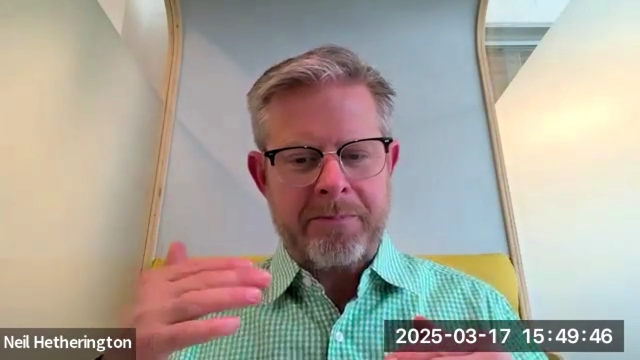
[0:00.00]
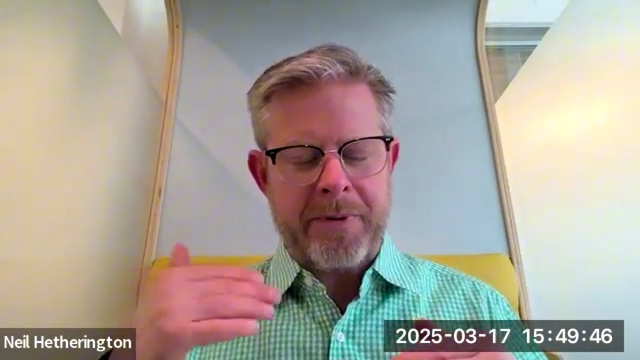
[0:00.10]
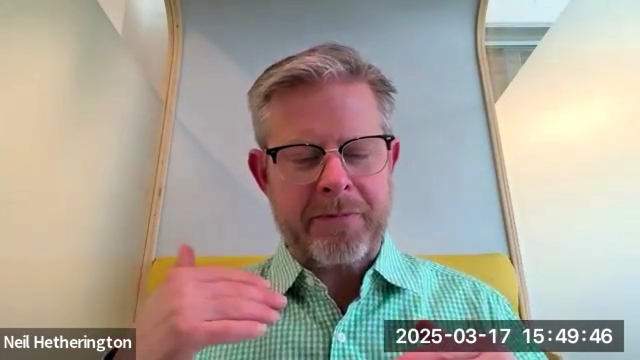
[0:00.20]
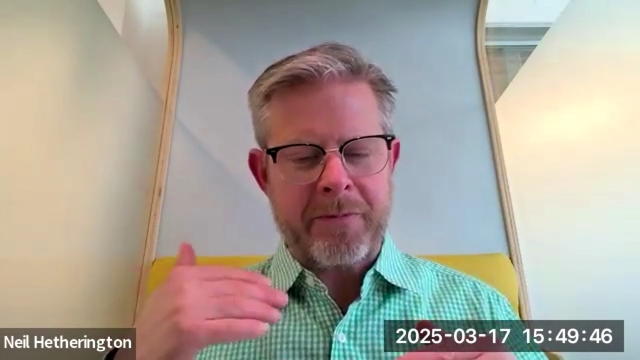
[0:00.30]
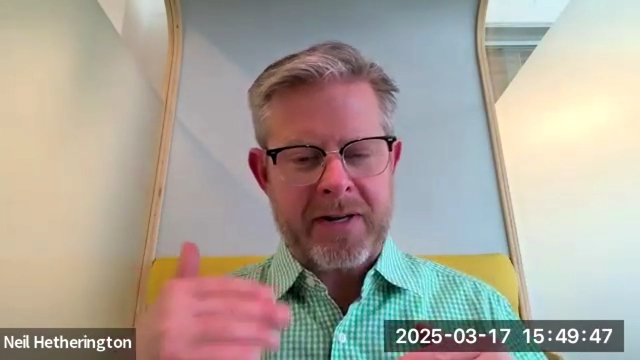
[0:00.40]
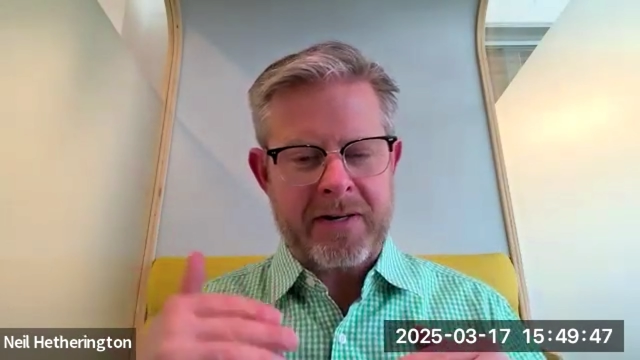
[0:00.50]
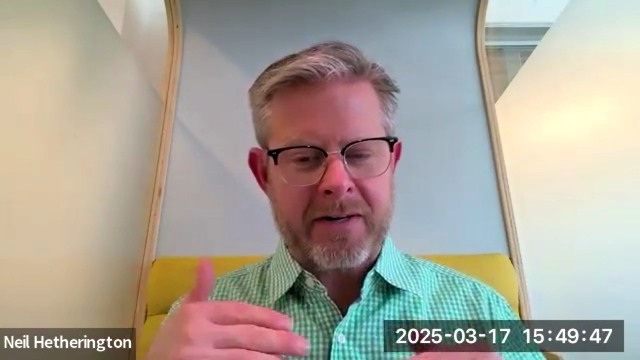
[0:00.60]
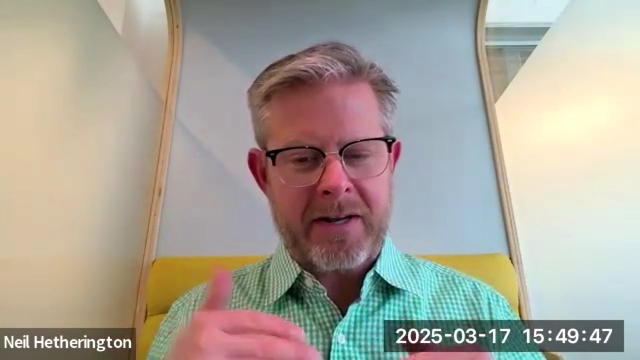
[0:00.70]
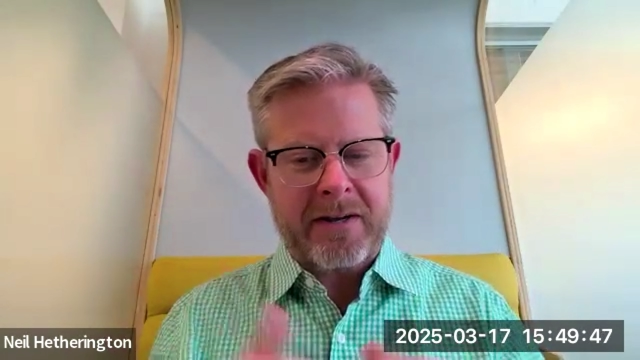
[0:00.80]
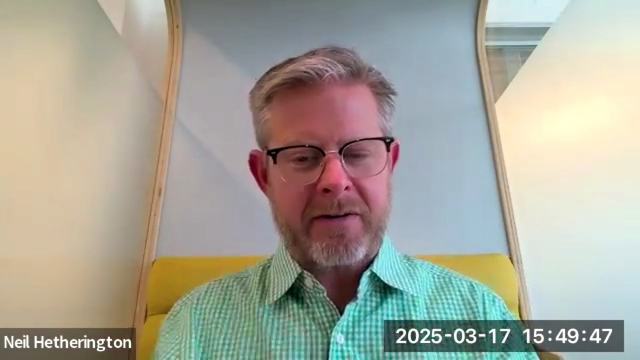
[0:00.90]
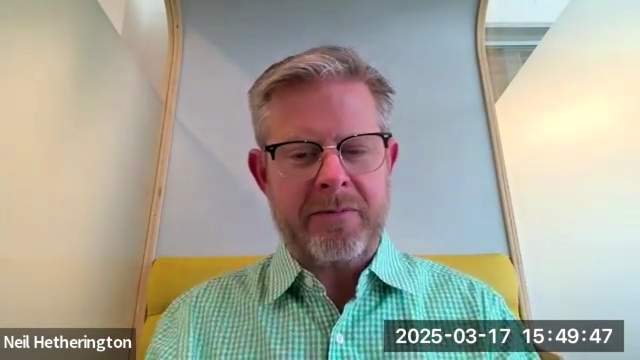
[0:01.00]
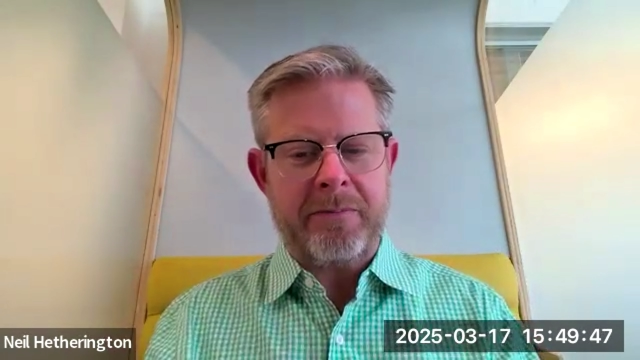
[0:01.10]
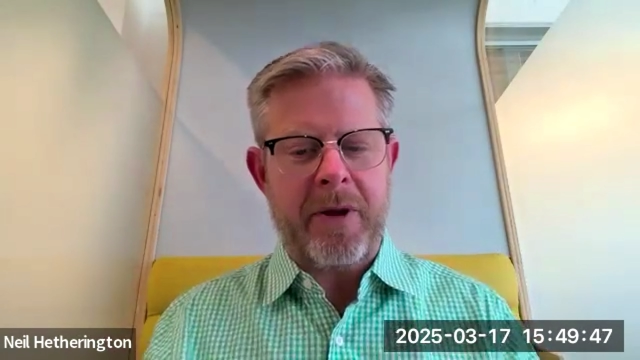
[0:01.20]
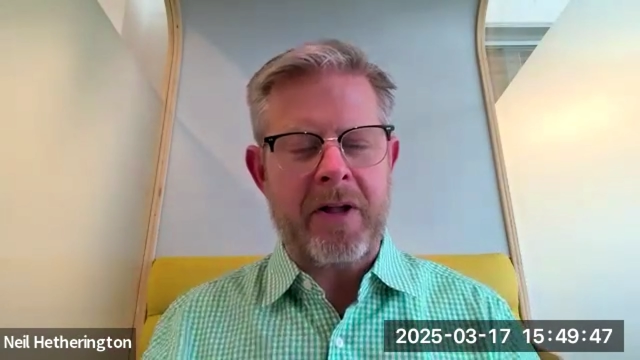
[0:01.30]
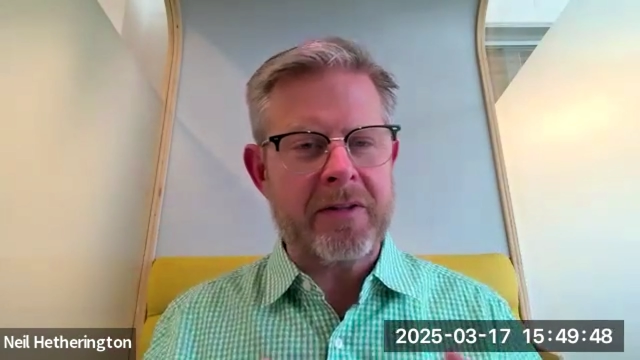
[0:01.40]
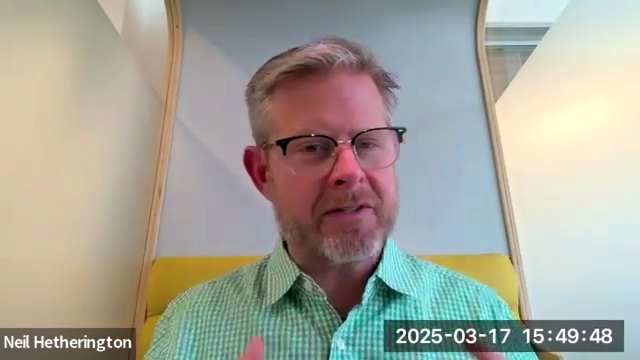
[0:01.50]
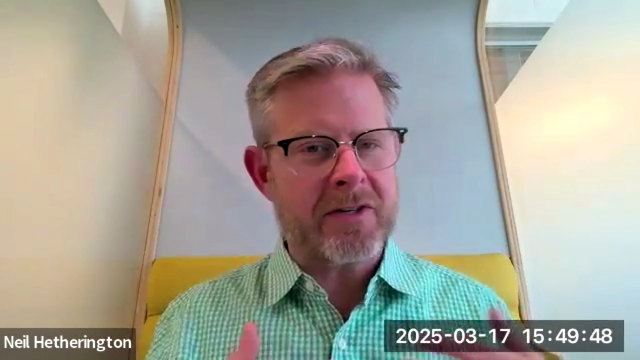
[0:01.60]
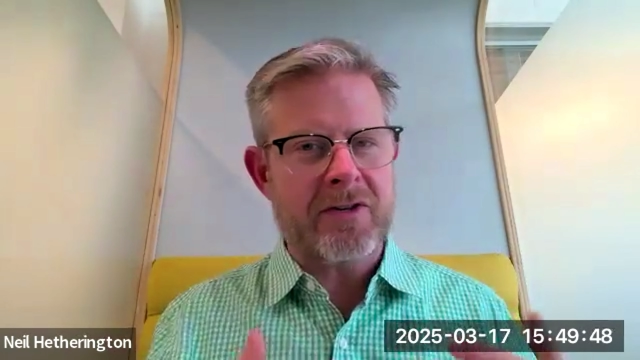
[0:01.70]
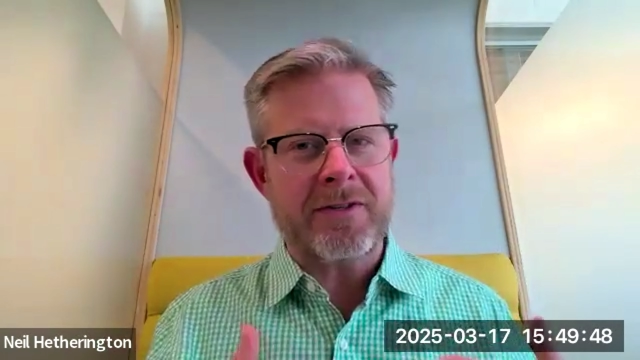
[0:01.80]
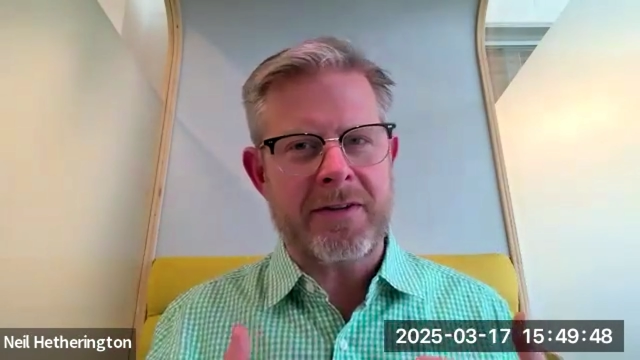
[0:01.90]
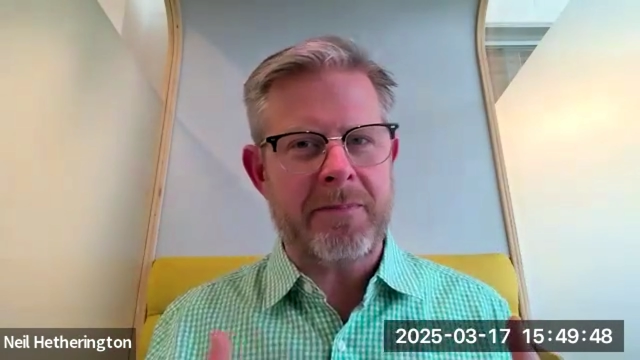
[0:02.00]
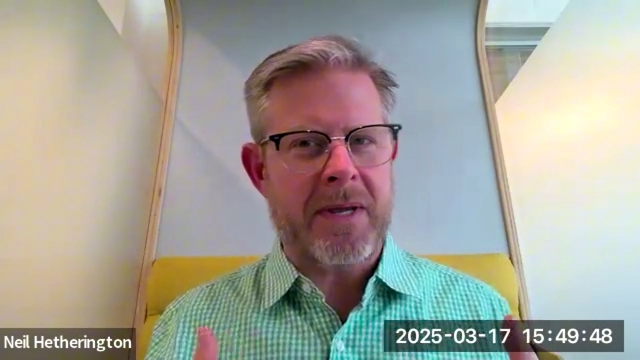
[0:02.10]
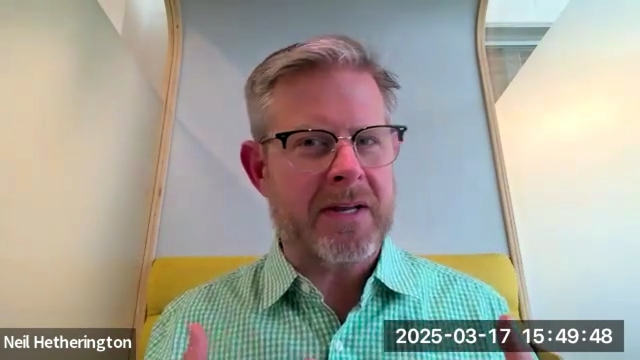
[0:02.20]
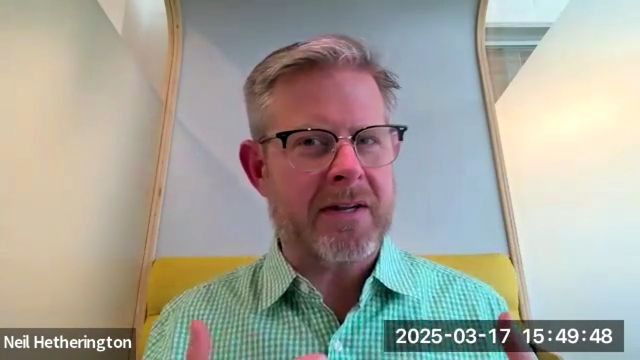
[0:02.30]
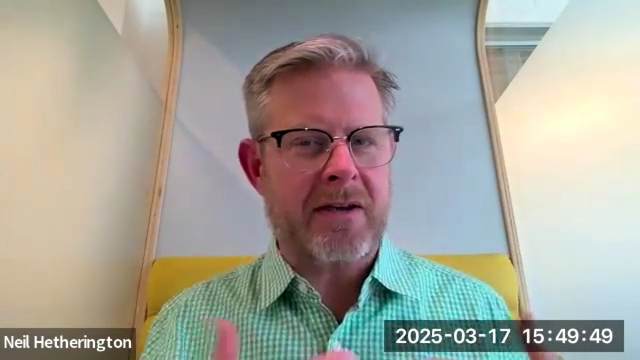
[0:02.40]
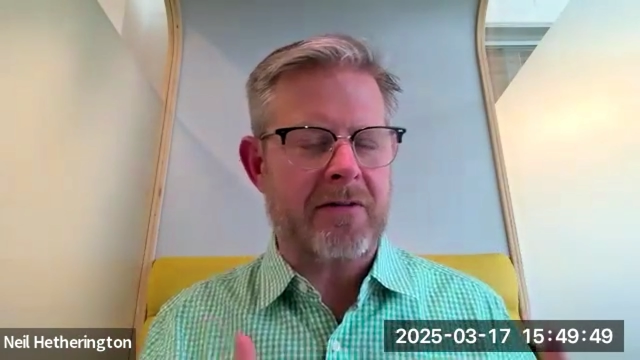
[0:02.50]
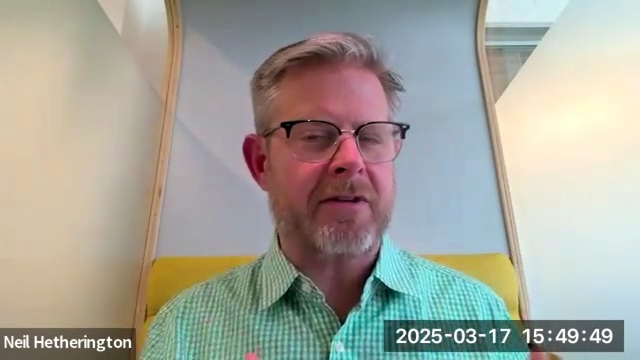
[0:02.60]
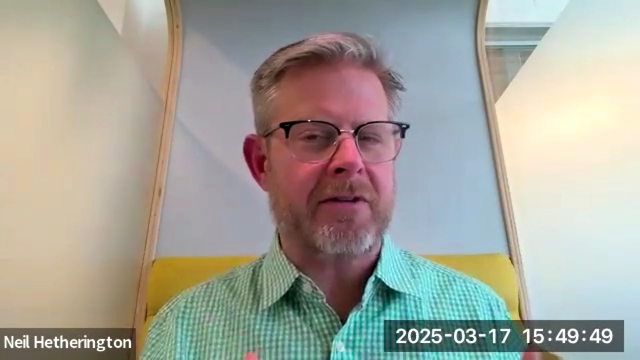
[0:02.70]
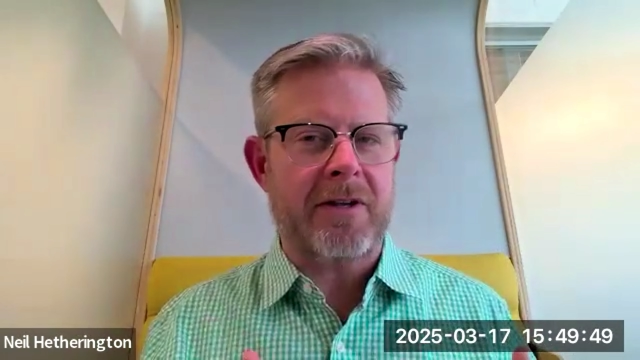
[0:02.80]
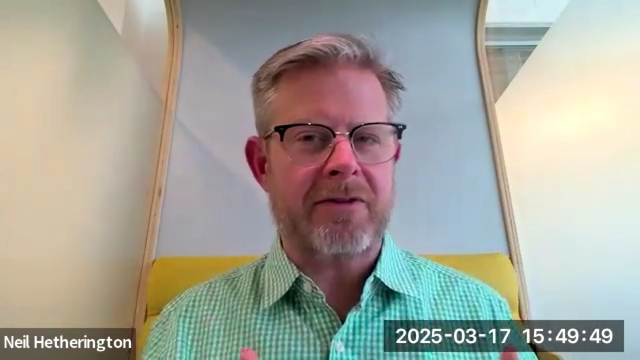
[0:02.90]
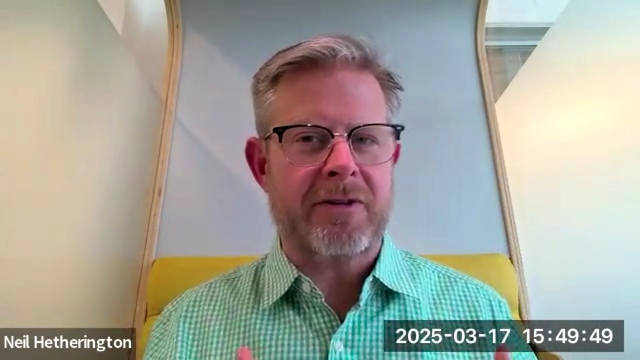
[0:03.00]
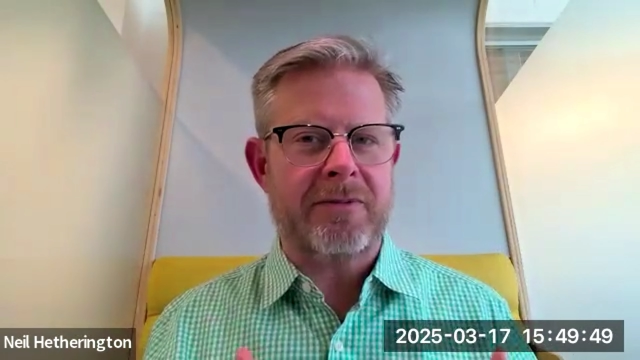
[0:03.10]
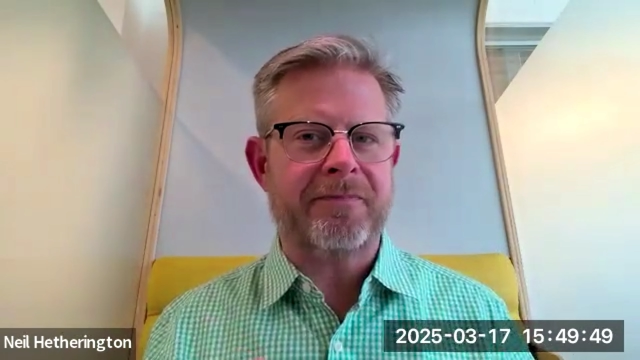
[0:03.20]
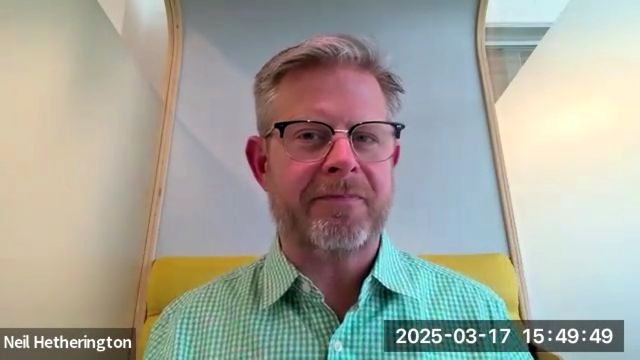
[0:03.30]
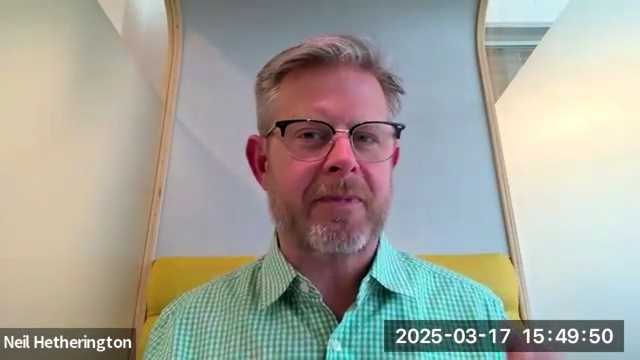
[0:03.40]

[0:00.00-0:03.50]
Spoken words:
But right now, politicians have made a calculation.